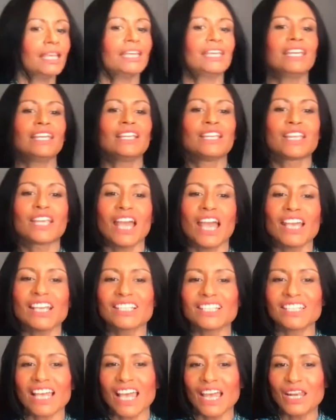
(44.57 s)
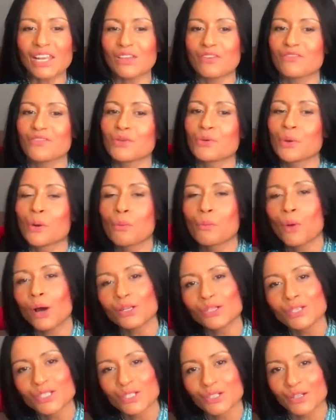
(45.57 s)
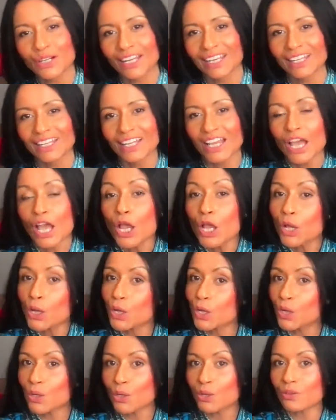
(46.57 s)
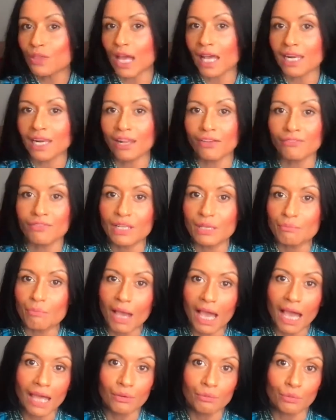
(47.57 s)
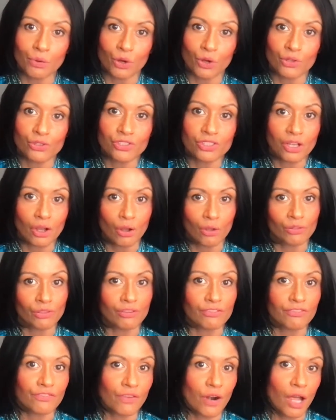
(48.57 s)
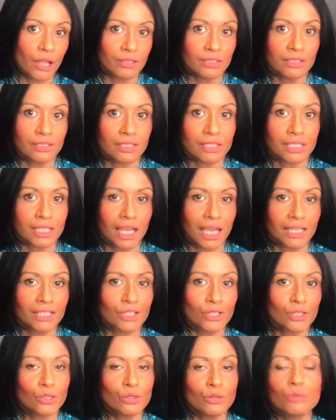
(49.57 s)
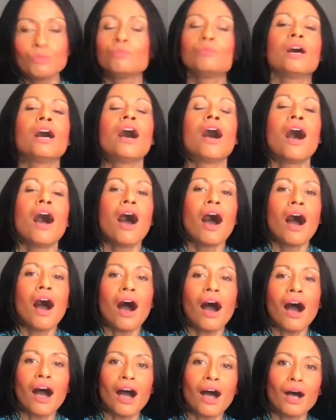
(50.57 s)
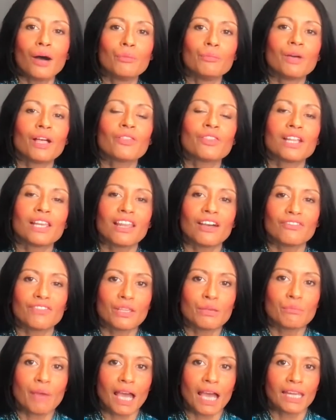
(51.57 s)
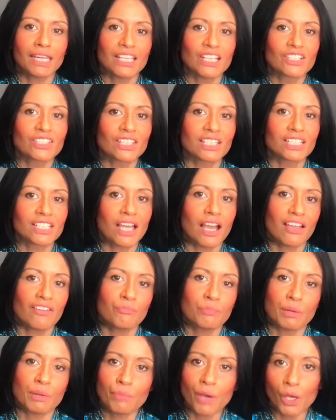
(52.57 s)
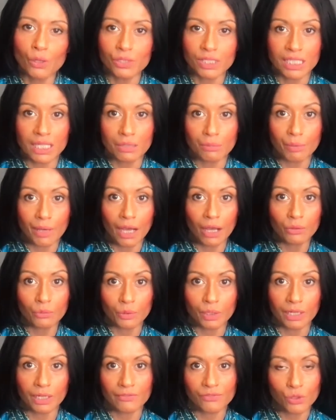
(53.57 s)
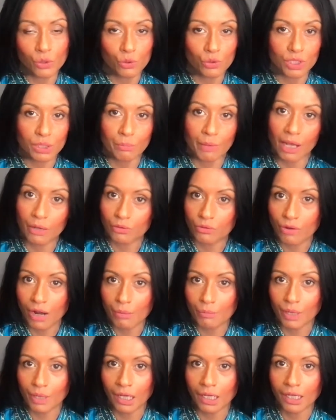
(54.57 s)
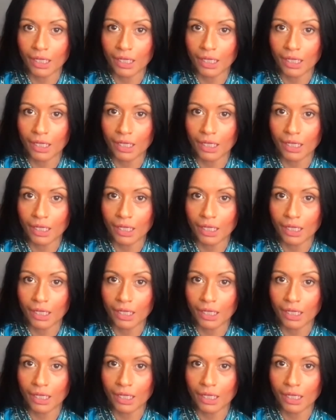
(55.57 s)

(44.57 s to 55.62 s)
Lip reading: in case any of you are wondering who that lovely man was on the front and whom the lovely man is that I have been posting about when I've talked about grammar,